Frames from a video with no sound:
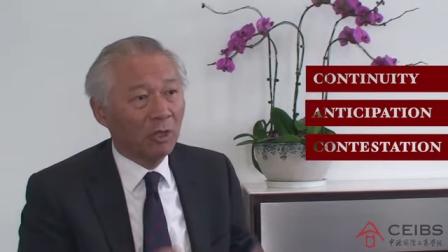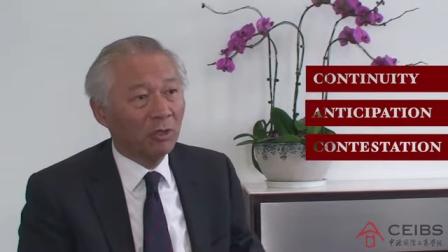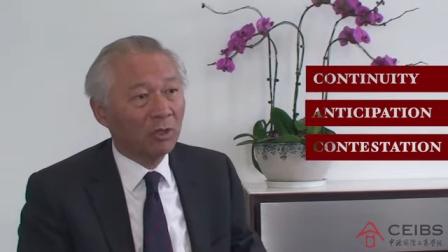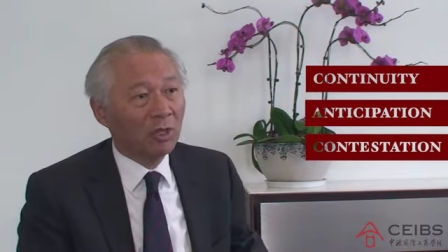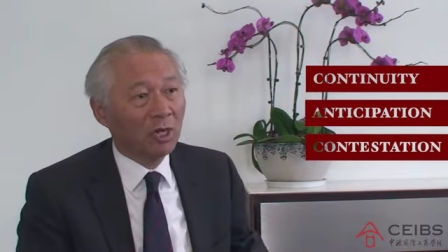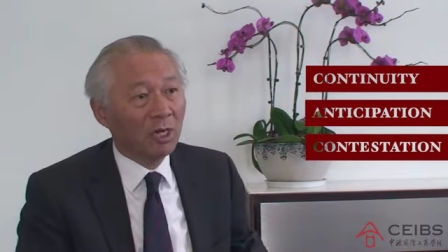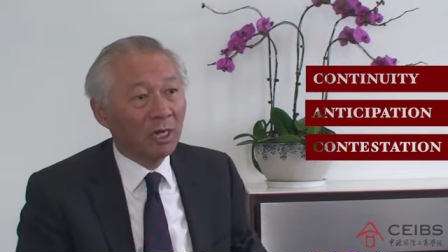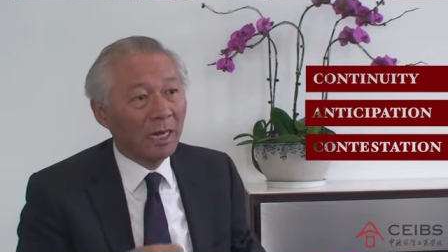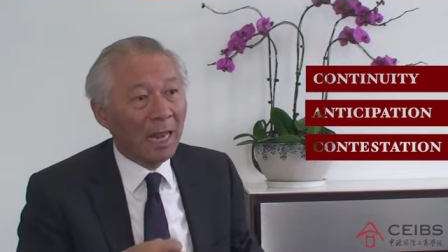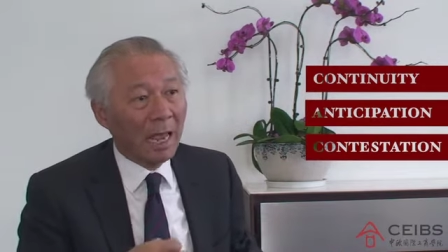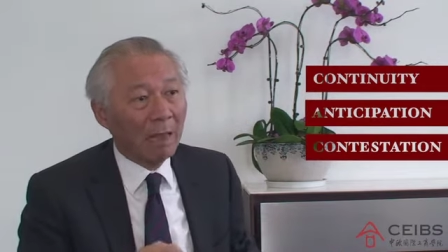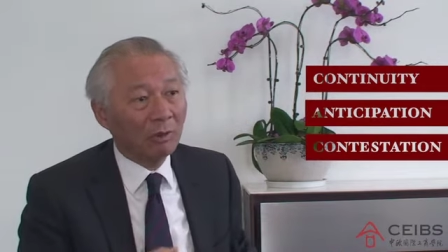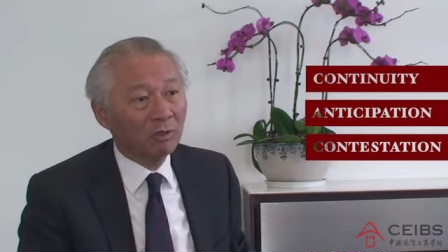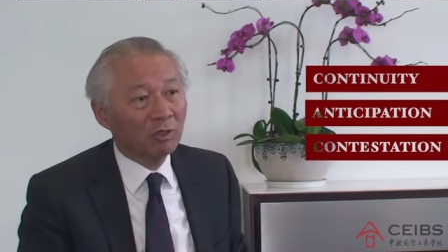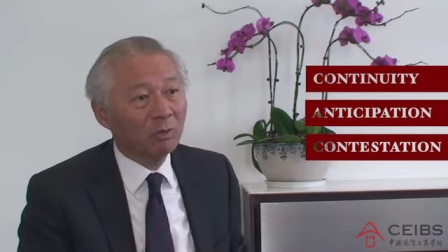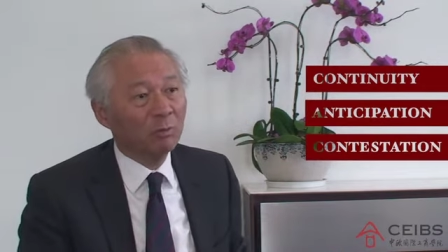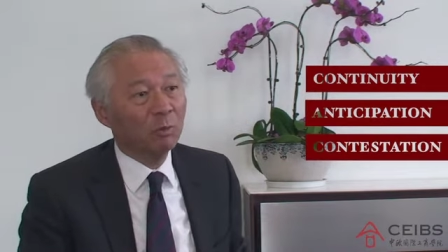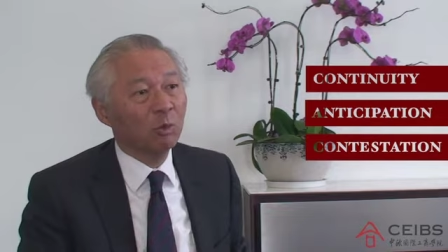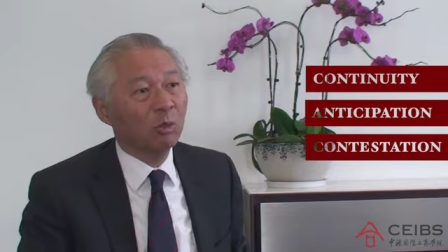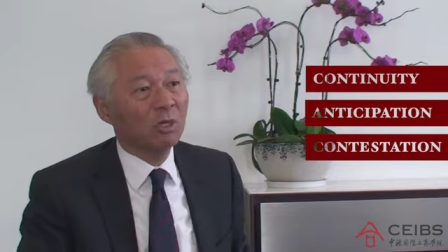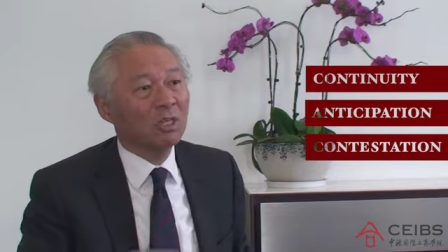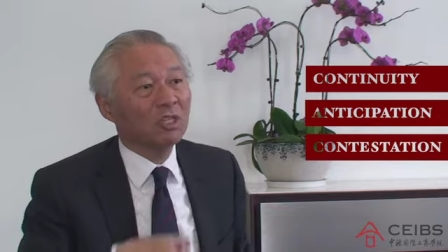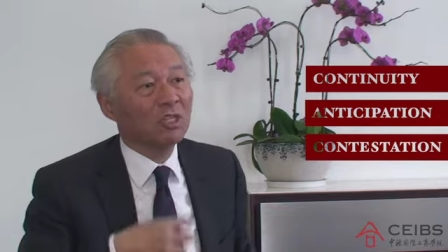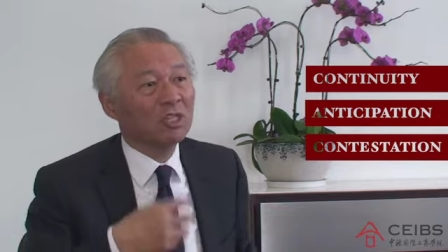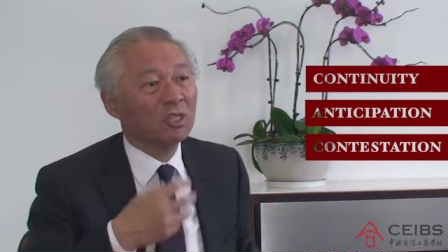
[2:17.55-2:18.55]
that allows them
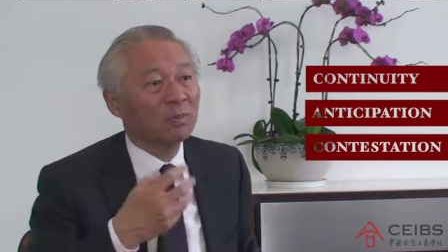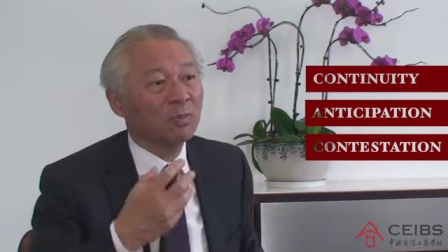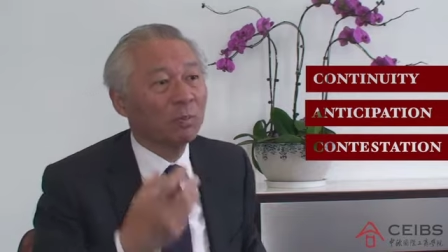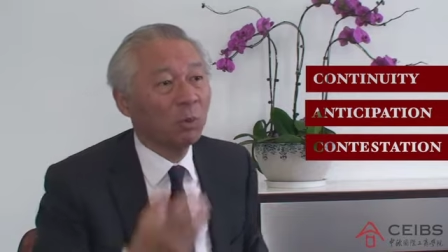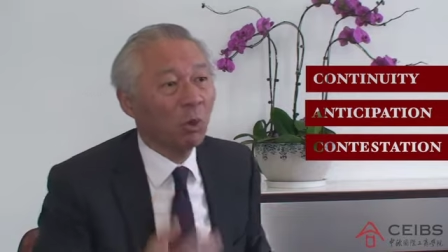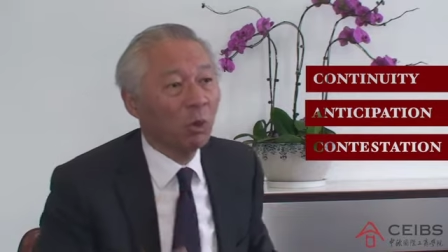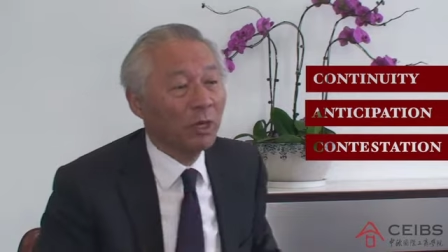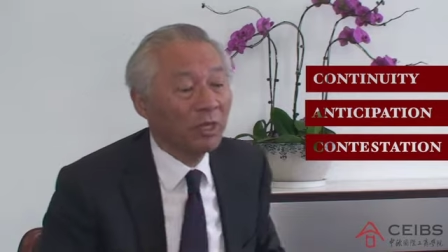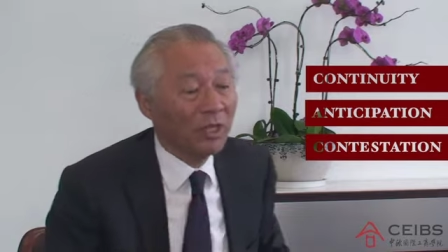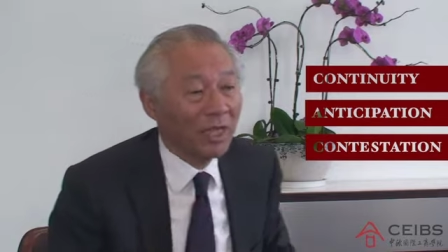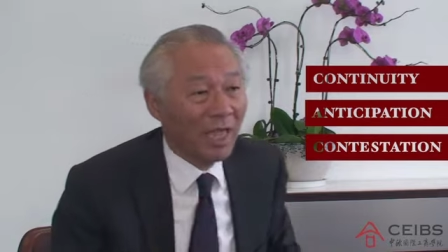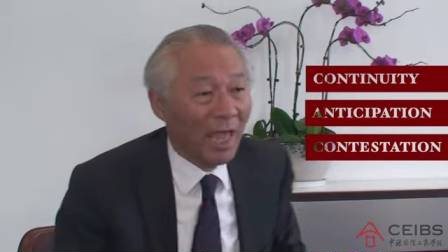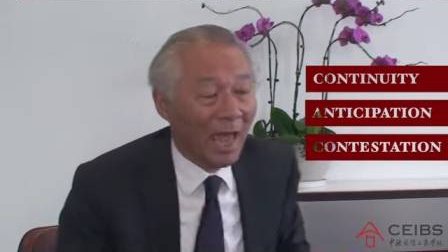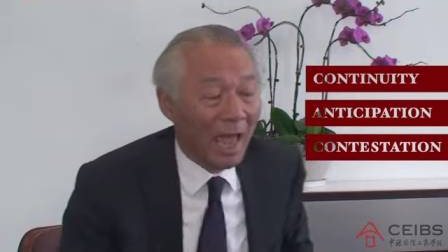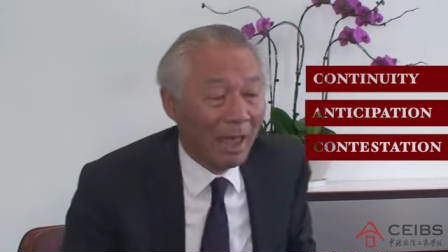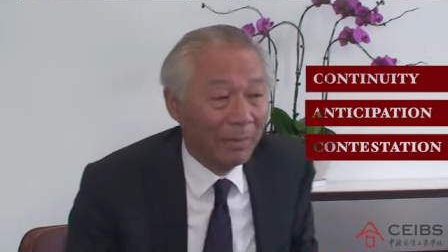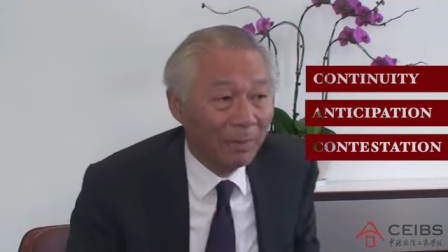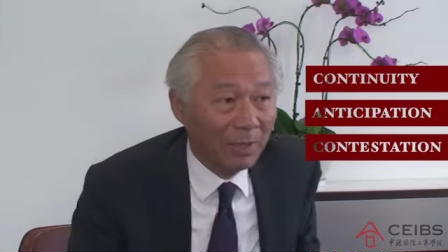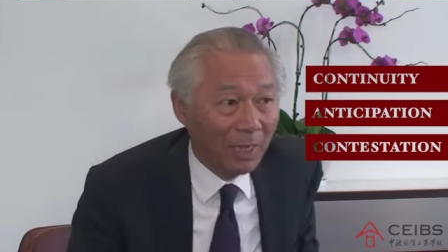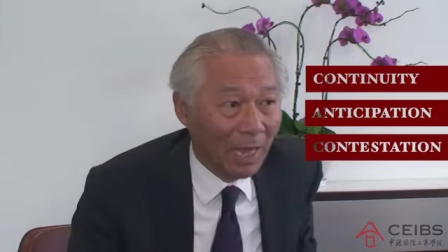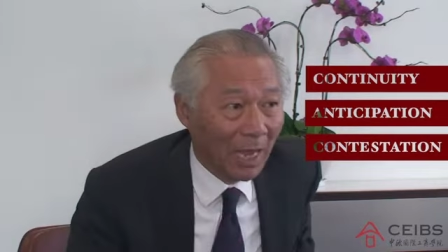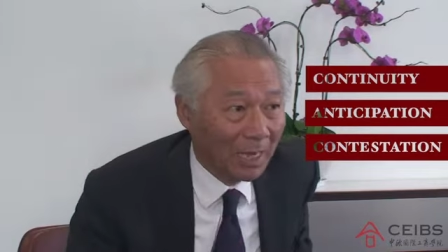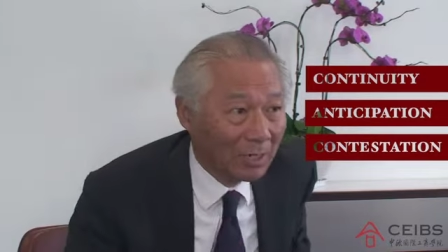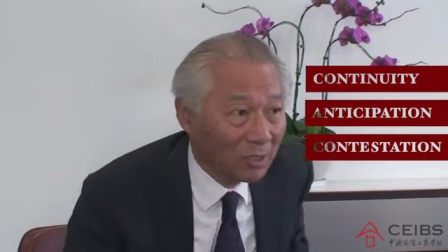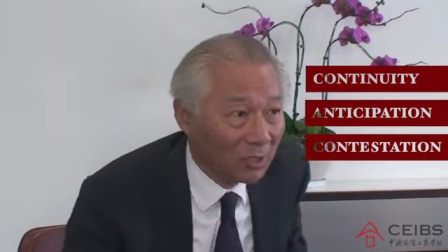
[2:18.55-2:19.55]
to exploit the
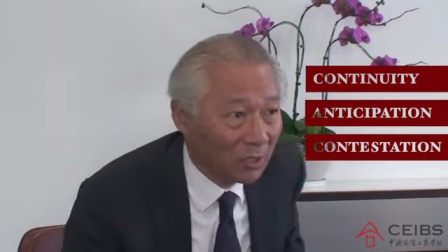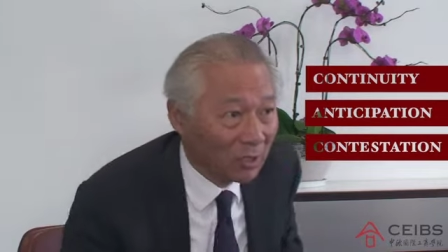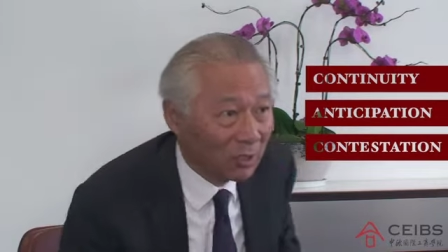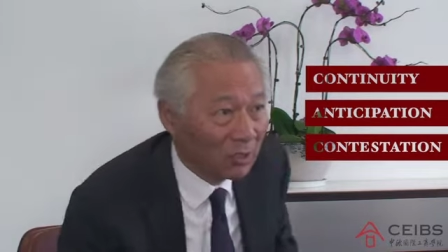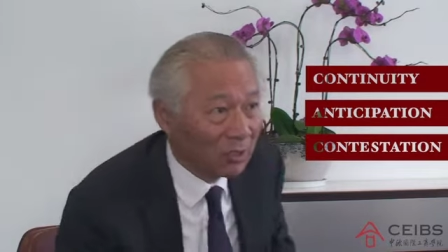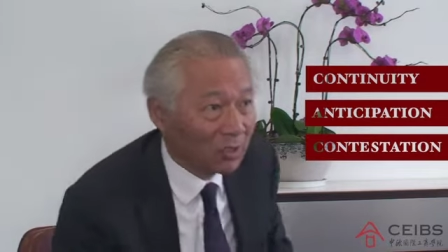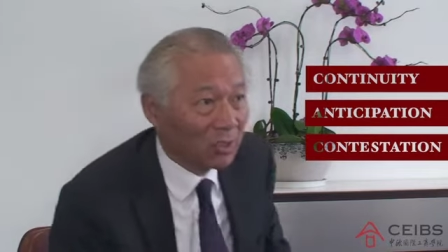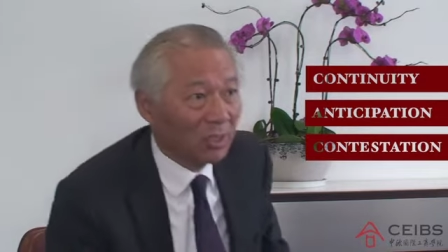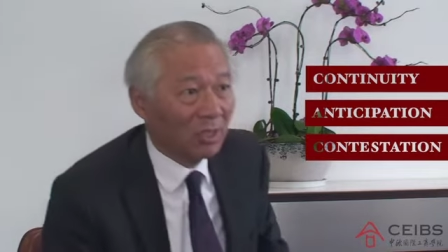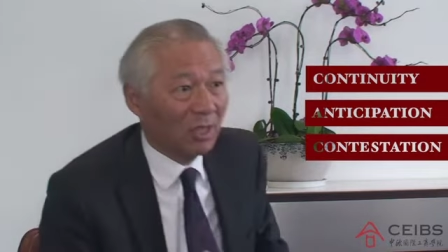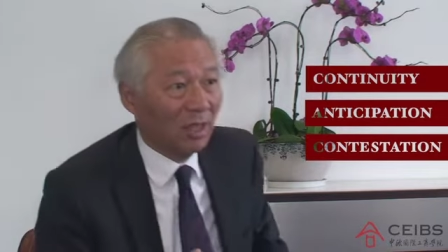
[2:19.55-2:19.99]
happy accidents